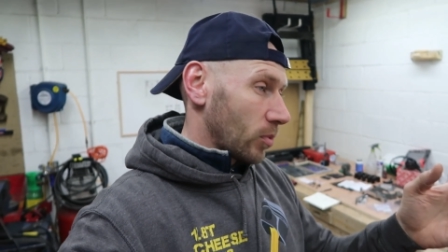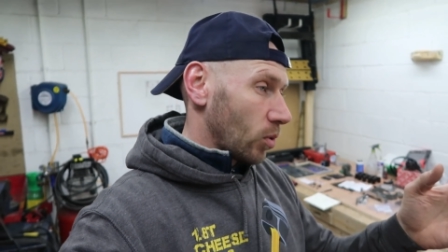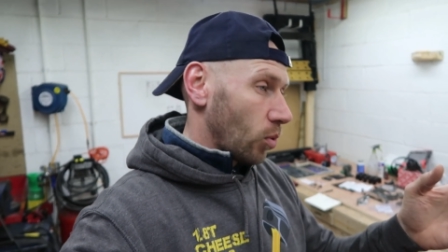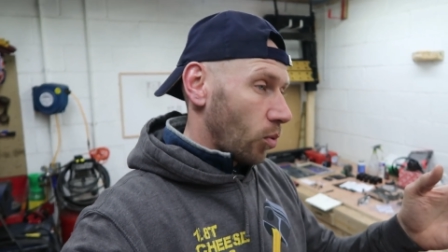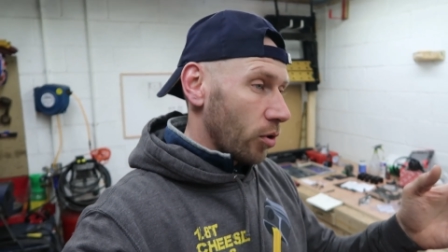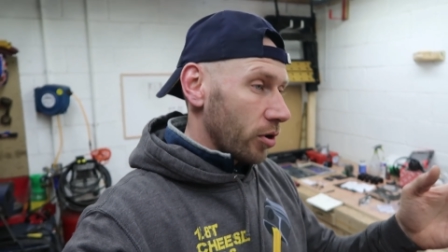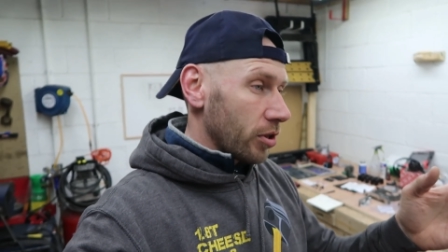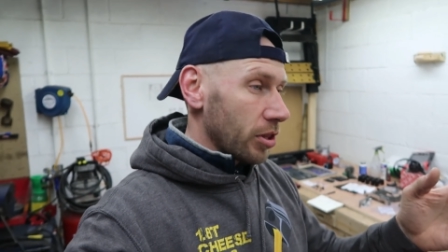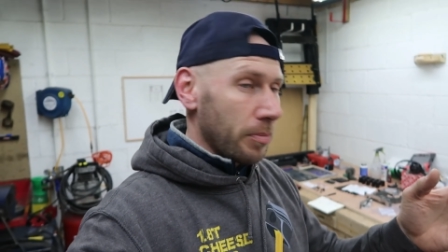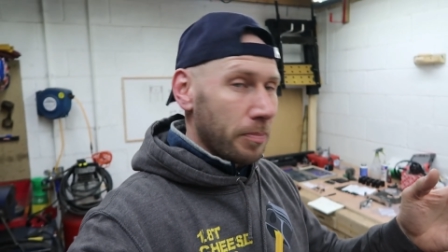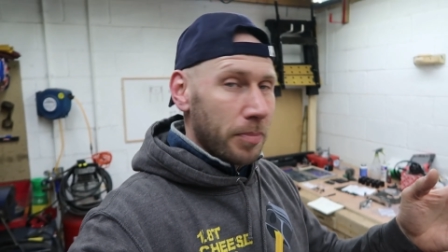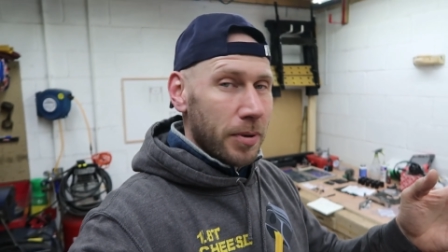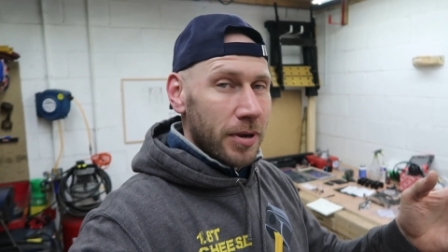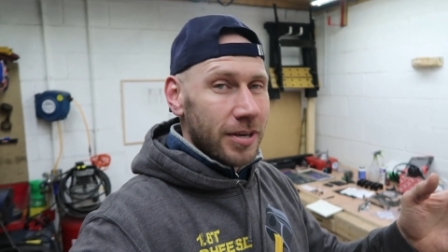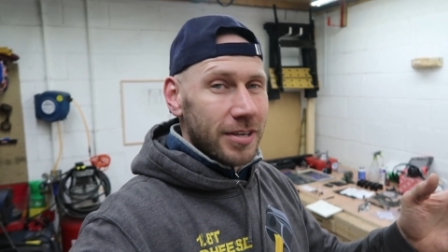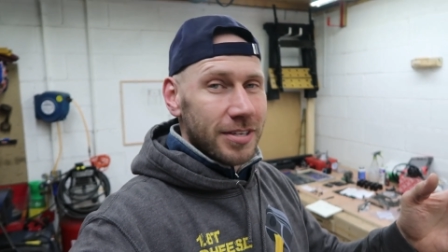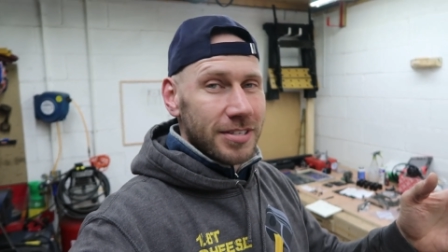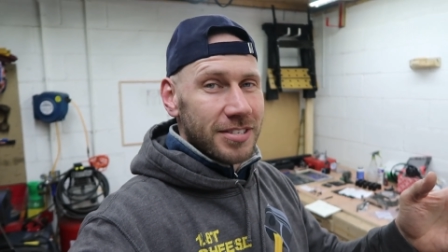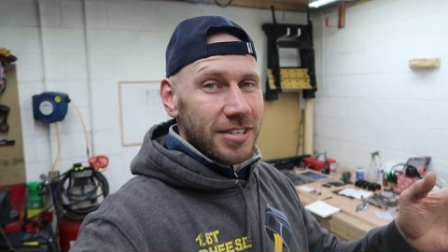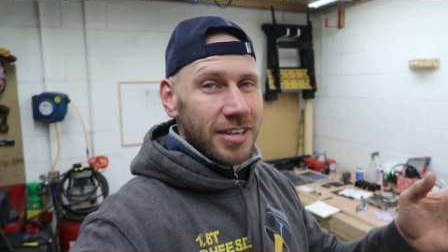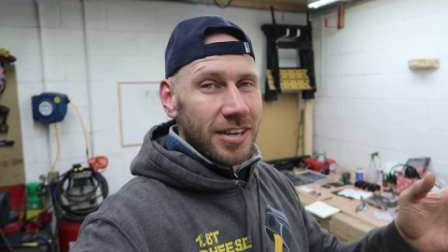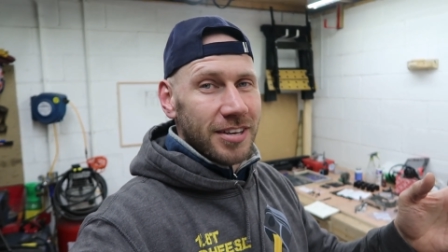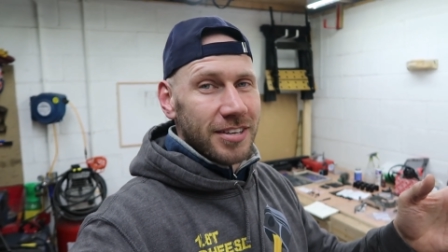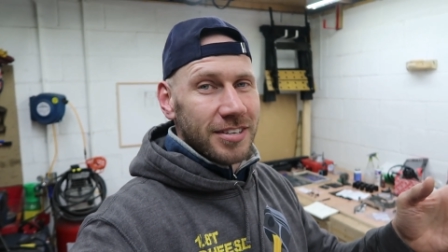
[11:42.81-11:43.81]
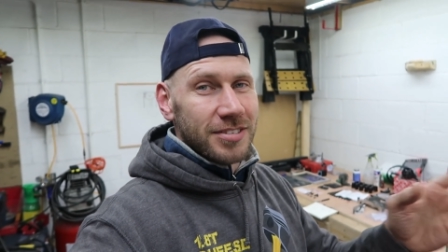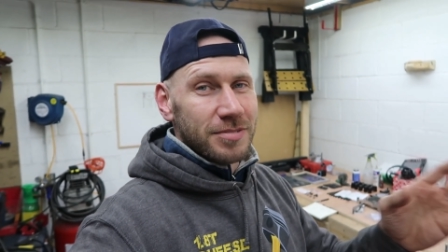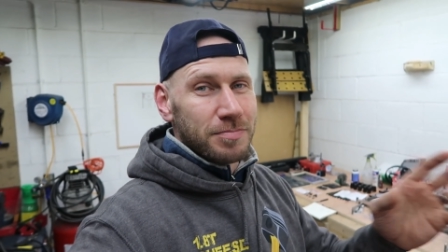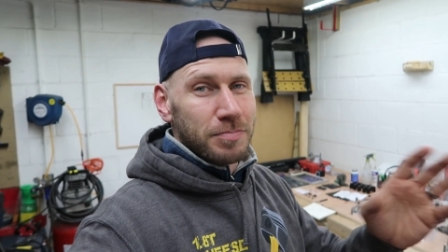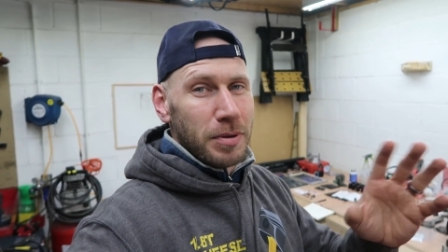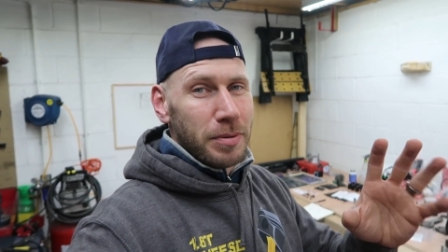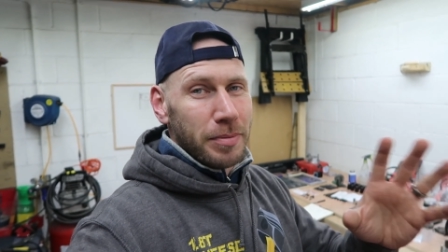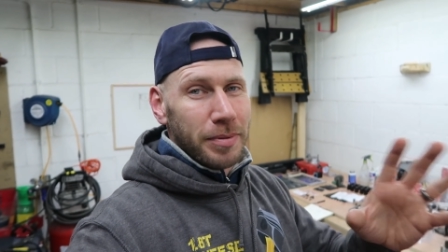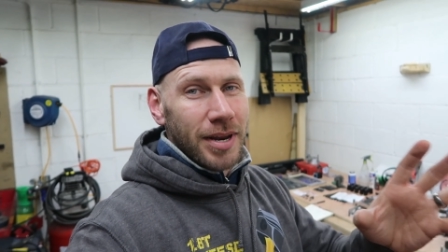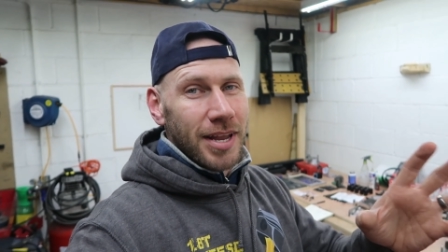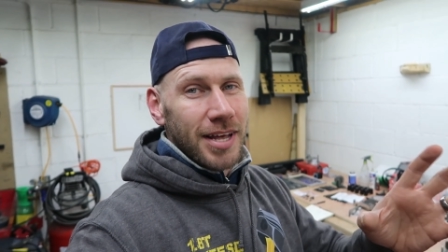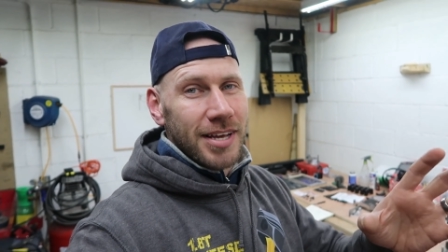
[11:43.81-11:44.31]
one of the biggest things
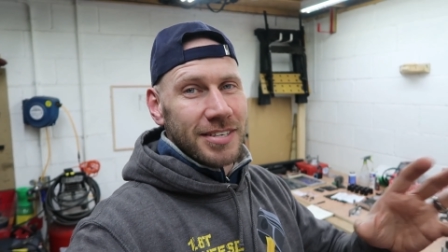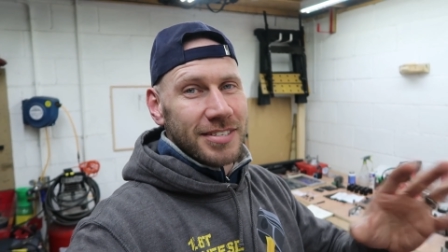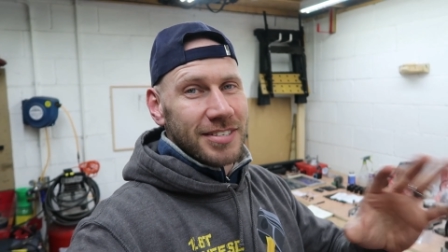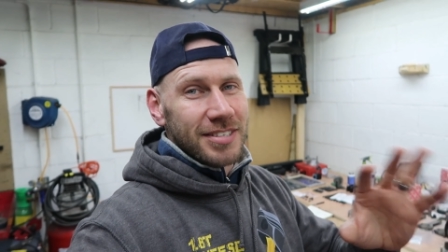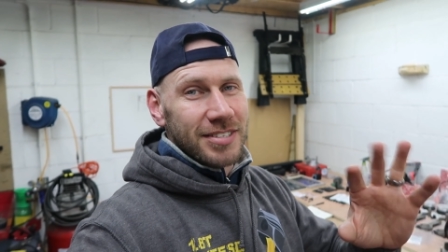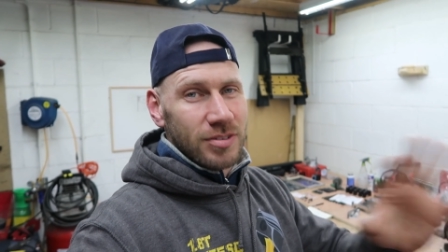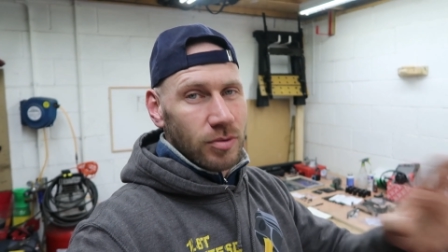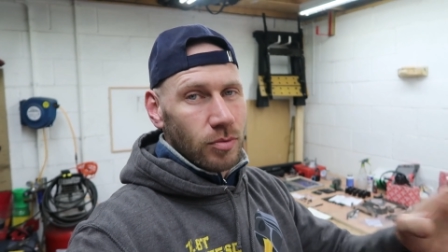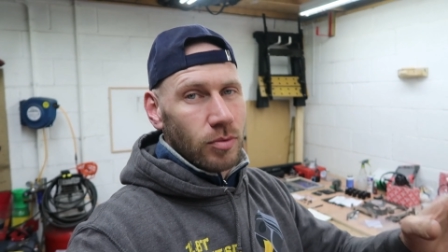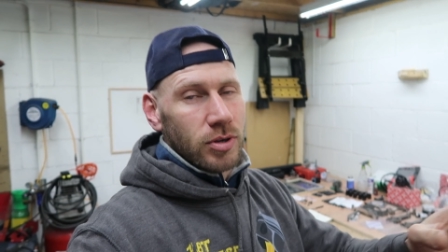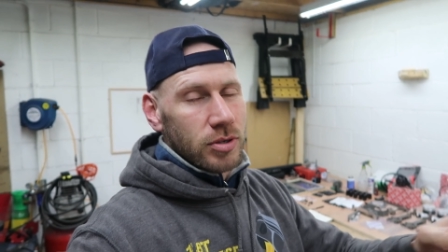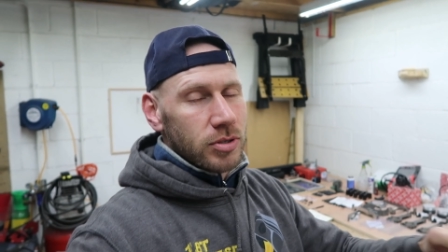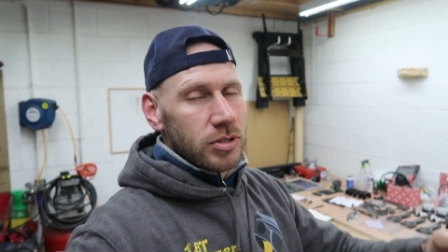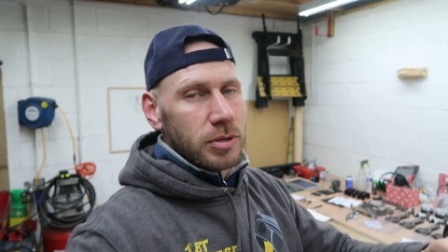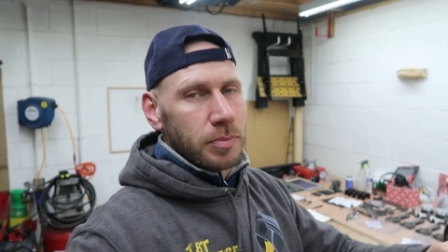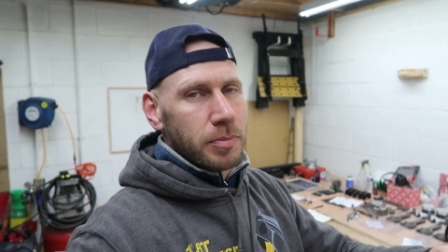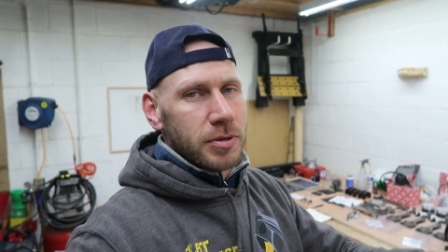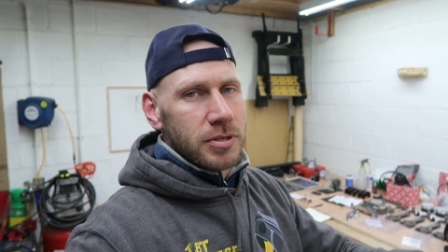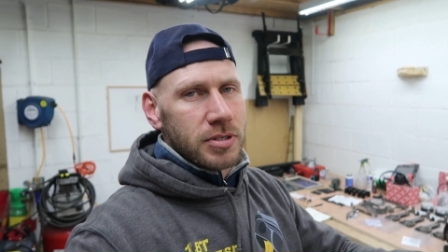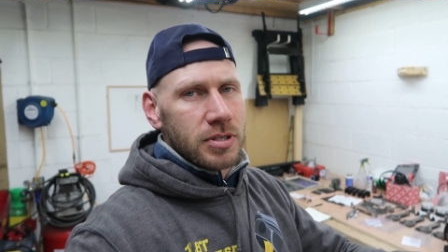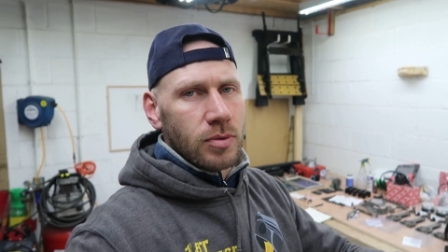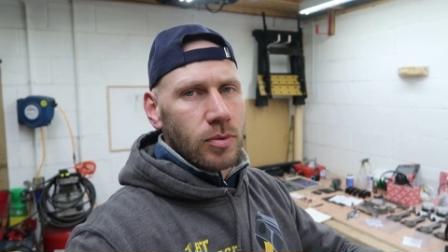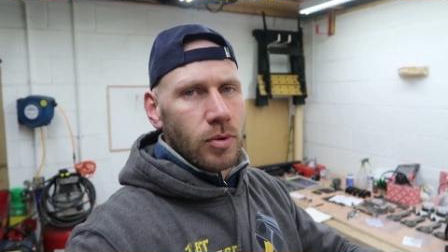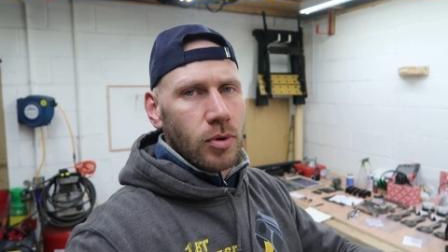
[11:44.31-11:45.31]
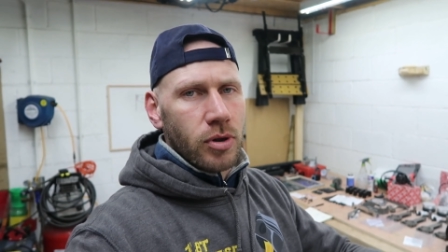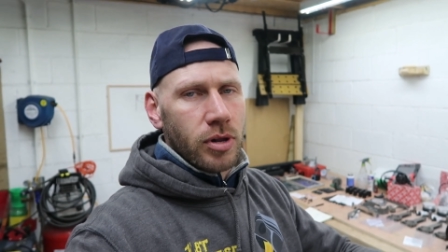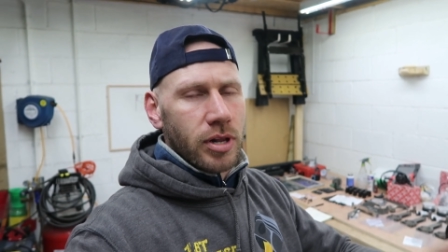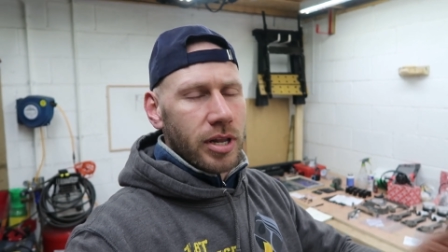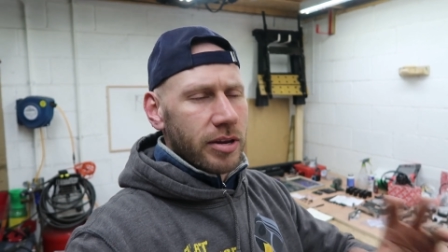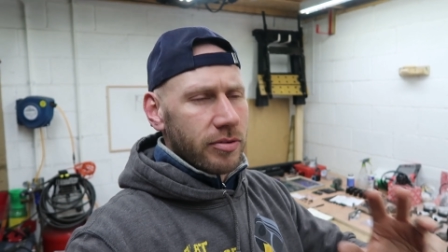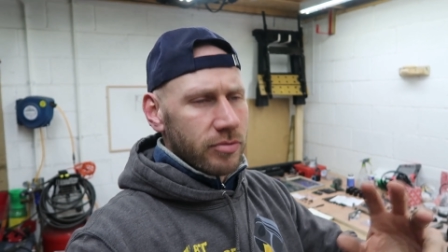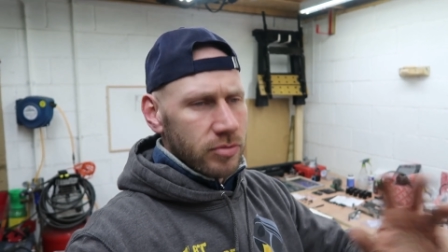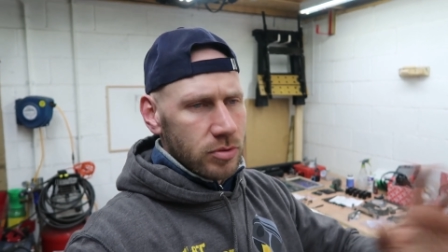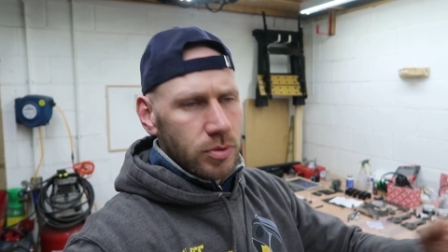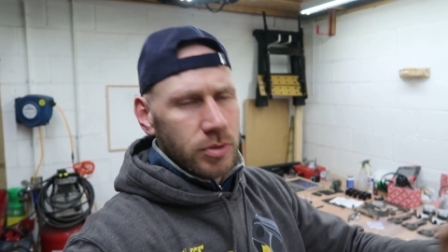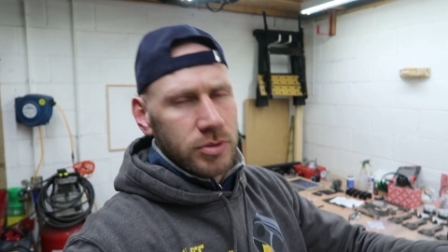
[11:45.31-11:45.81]
people ask is, what's your piston wall
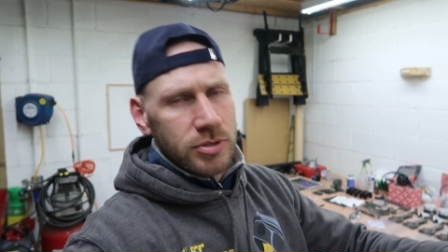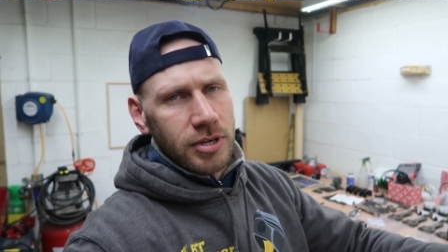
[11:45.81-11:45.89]
clearance?